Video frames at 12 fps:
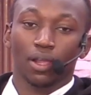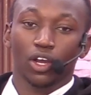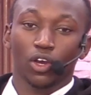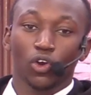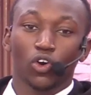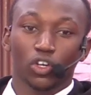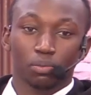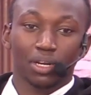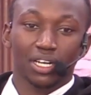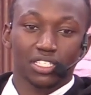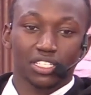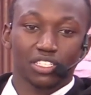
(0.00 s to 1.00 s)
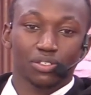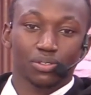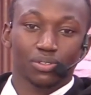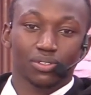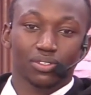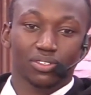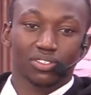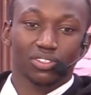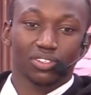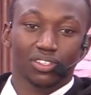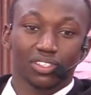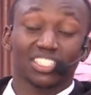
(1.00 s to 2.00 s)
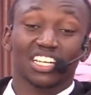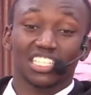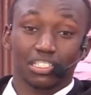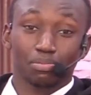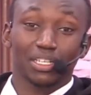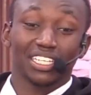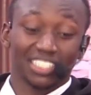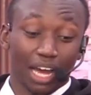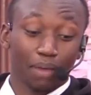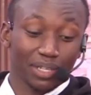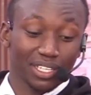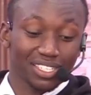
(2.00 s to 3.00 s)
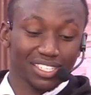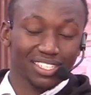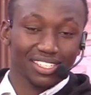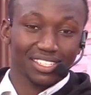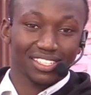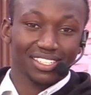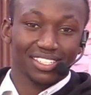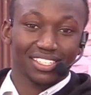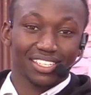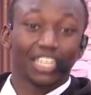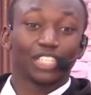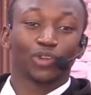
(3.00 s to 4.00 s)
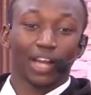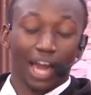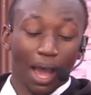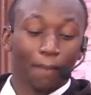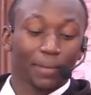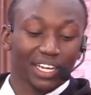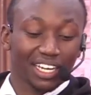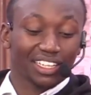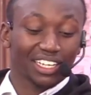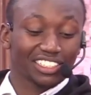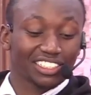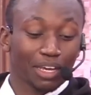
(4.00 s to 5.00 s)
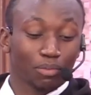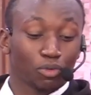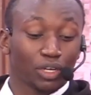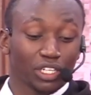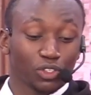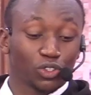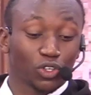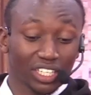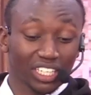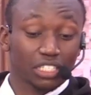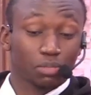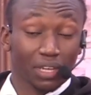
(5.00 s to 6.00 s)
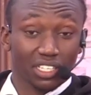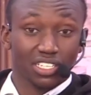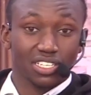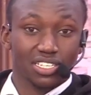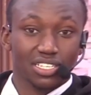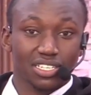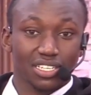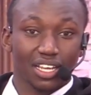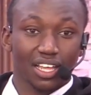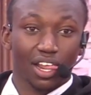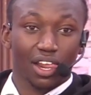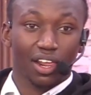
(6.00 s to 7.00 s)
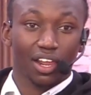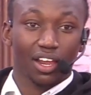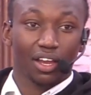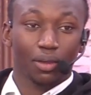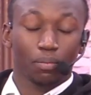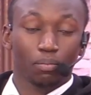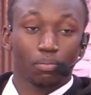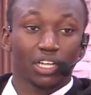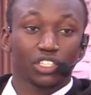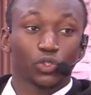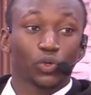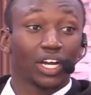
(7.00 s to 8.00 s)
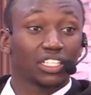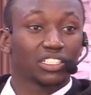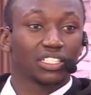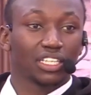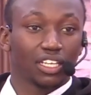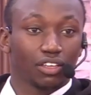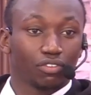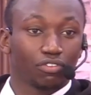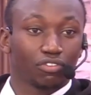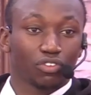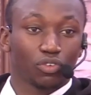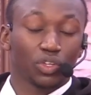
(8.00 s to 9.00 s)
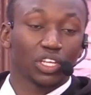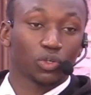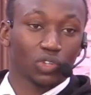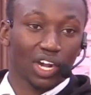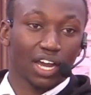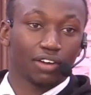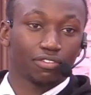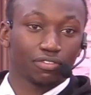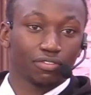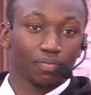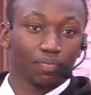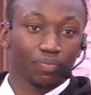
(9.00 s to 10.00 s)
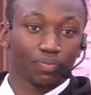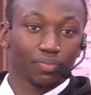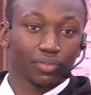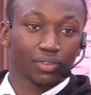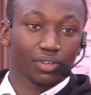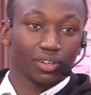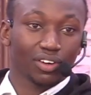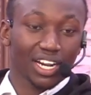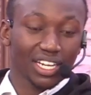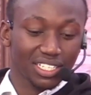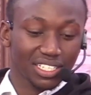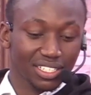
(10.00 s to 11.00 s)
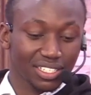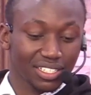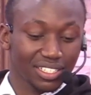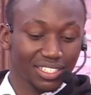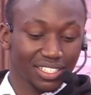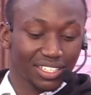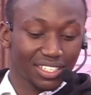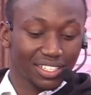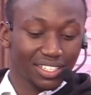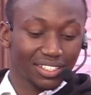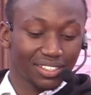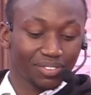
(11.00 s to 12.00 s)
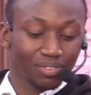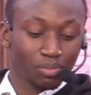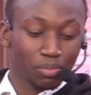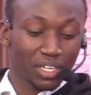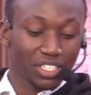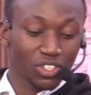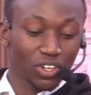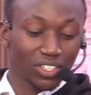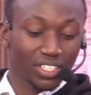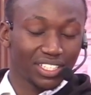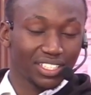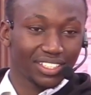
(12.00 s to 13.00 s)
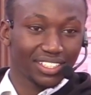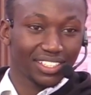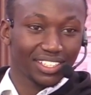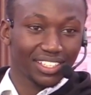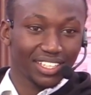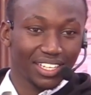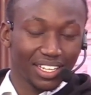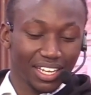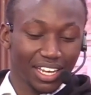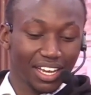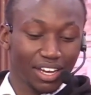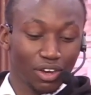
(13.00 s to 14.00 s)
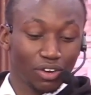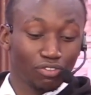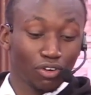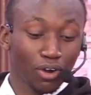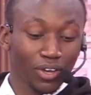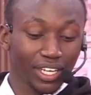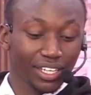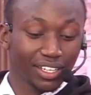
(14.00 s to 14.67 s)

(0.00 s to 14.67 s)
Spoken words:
God bless you. Trust me, it happens. It will happen at that time when you don't expect it. But you can't give without love. Right? Praise God. Following?